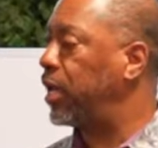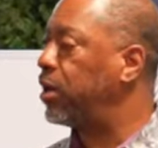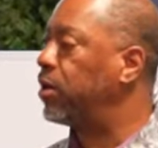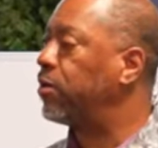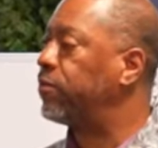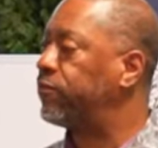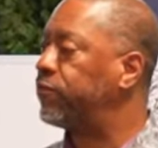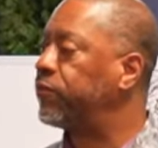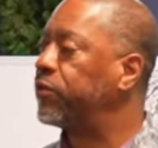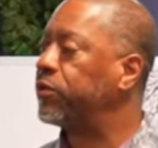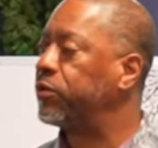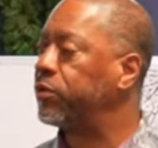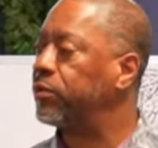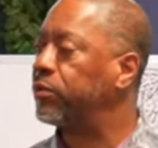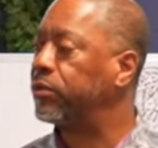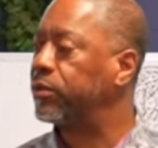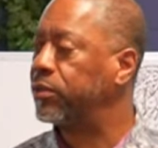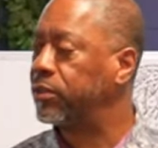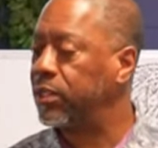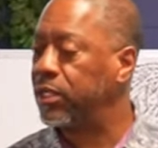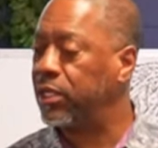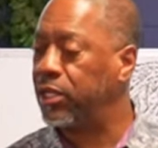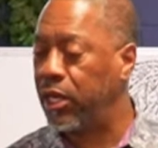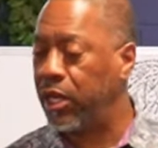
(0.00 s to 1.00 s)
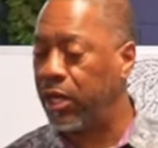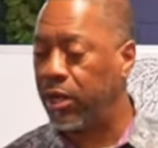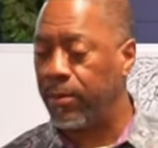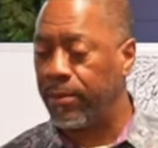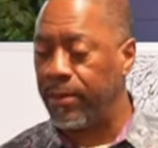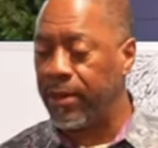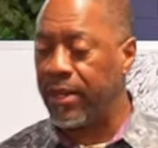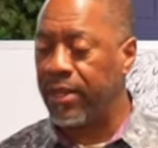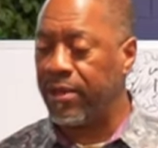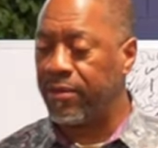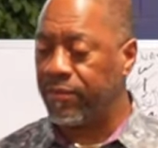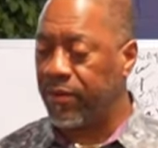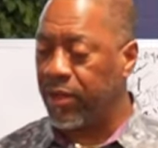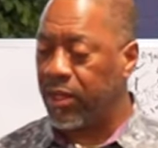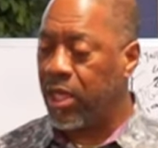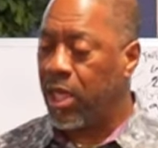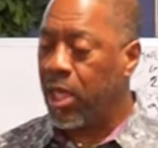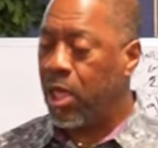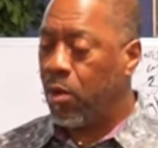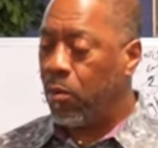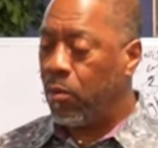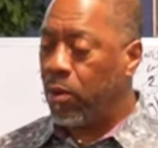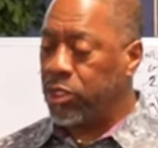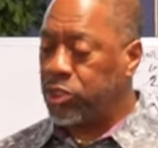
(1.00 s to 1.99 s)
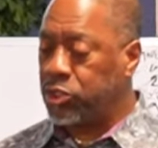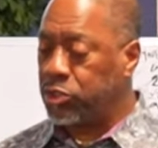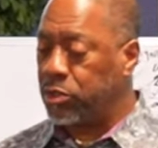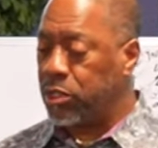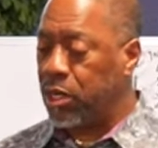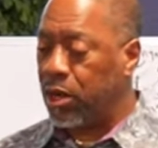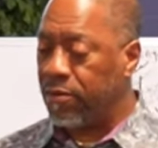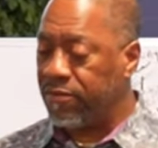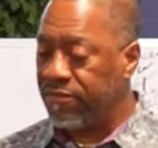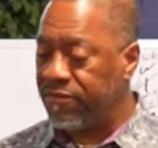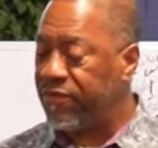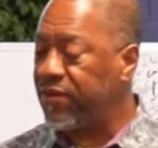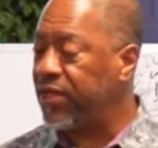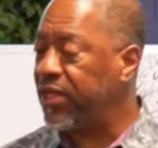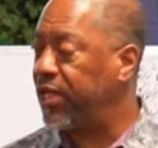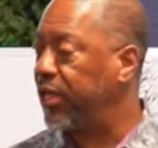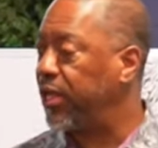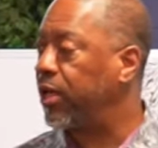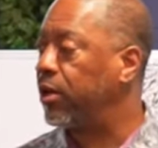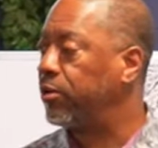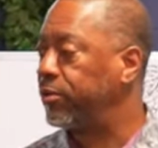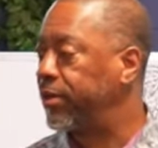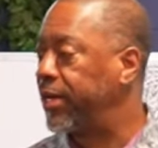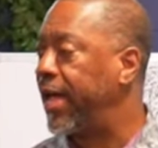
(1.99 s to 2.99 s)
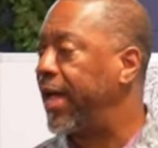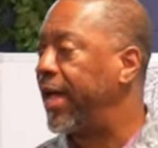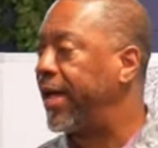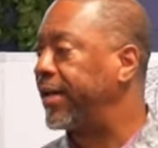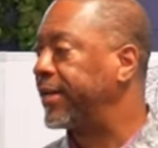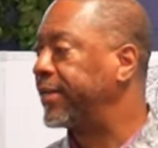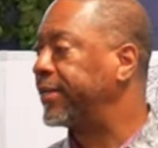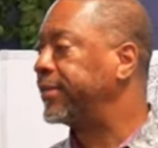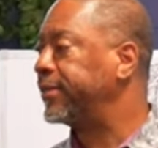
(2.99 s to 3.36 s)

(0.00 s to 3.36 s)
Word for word: food. You ain't gonna believe it. What you don't feed gonna die.